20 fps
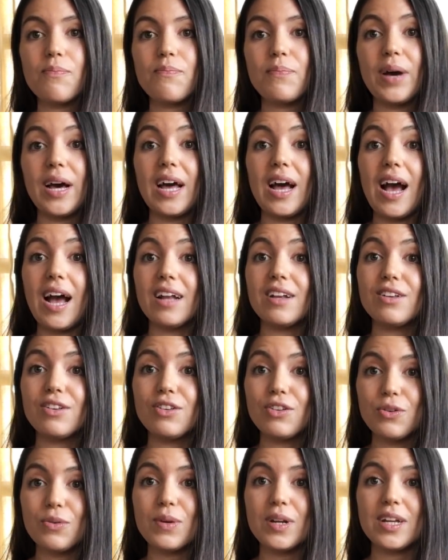But I
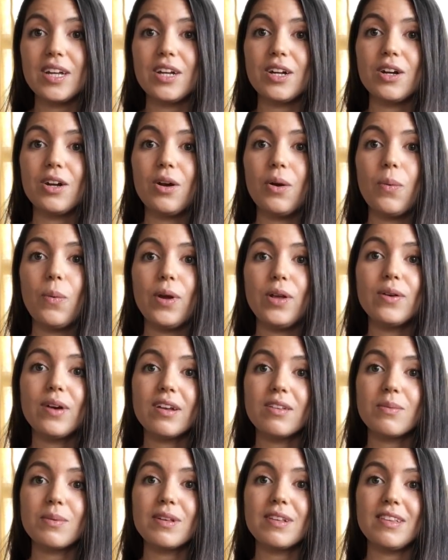do want to hear what you
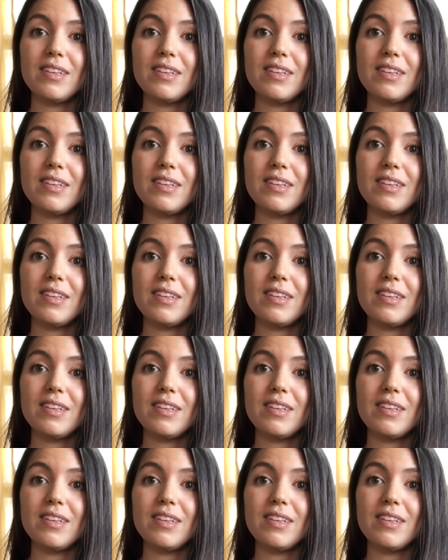guys want to